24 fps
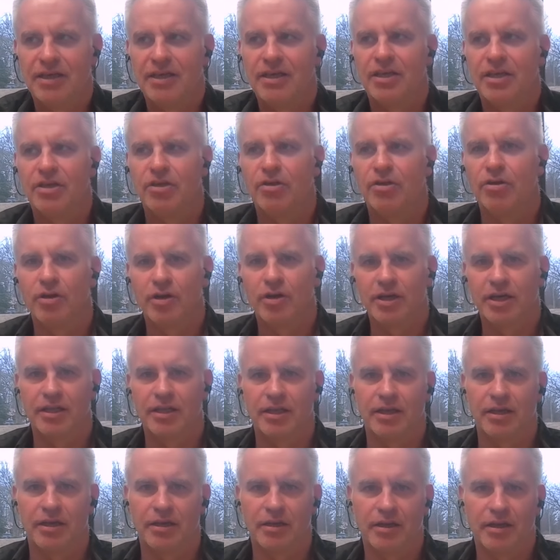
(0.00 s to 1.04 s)
you look at
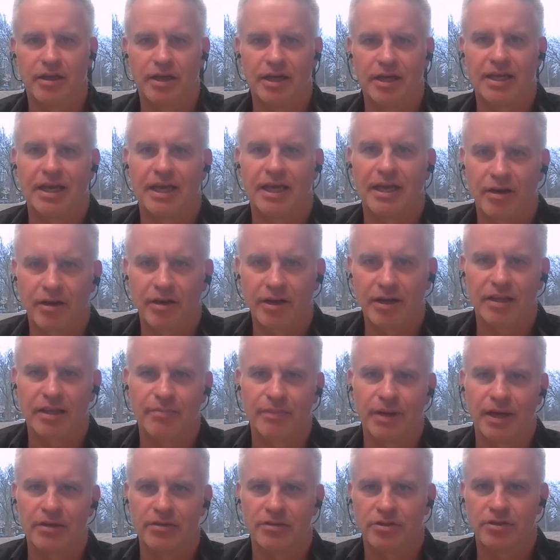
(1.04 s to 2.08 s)
the
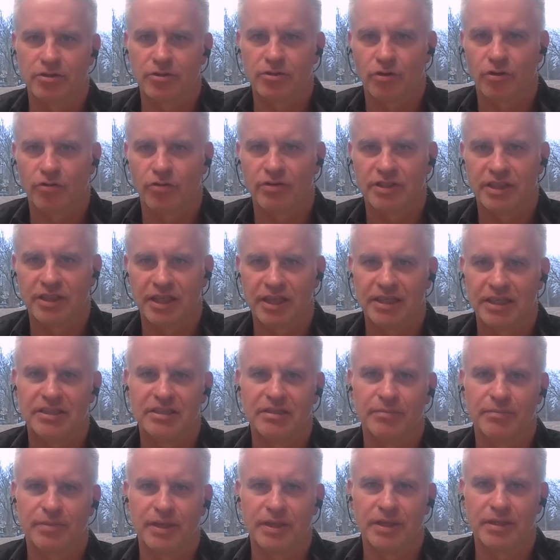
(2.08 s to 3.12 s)
amount of storage that needs
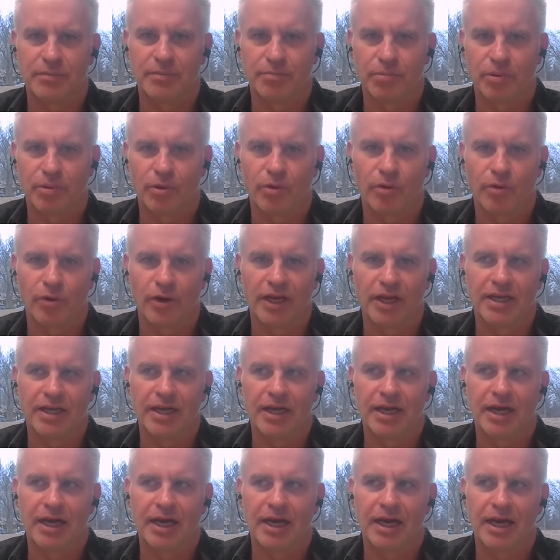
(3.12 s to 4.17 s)
to be deployed,
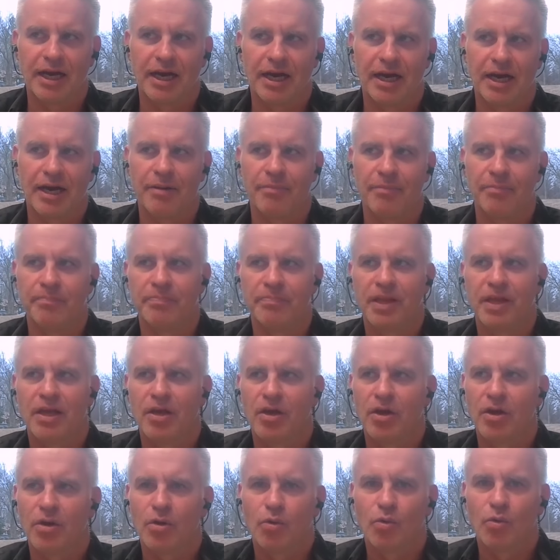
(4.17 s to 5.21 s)

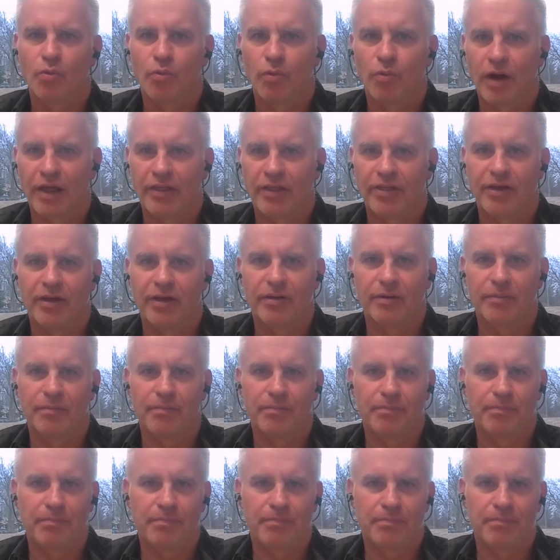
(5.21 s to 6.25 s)
whether
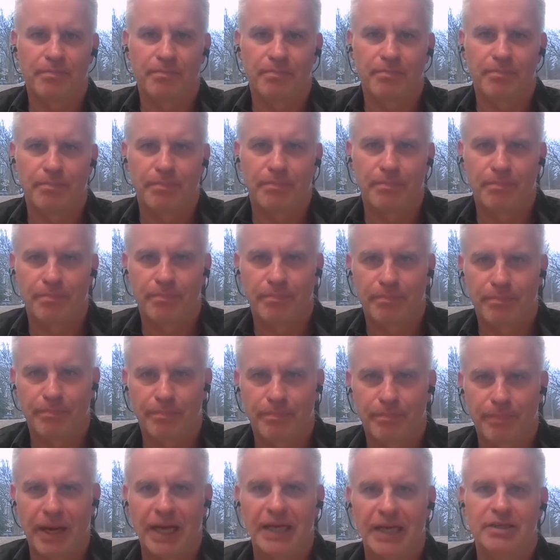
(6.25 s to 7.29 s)

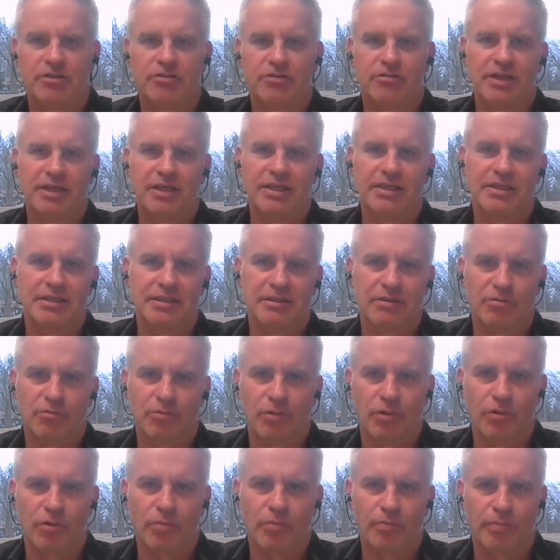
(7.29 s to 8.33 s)
batteries
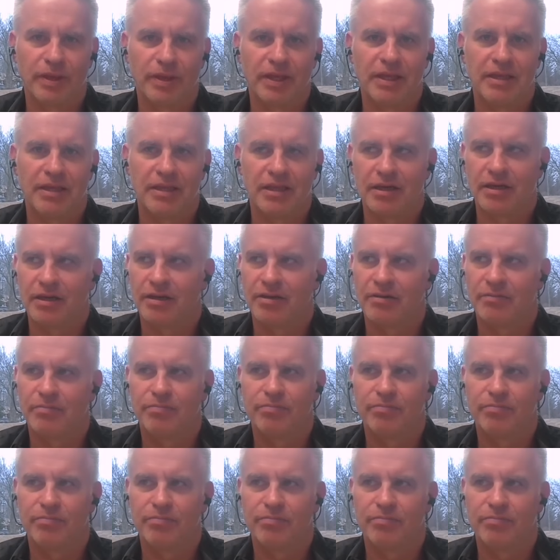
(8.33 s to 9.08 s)
will be the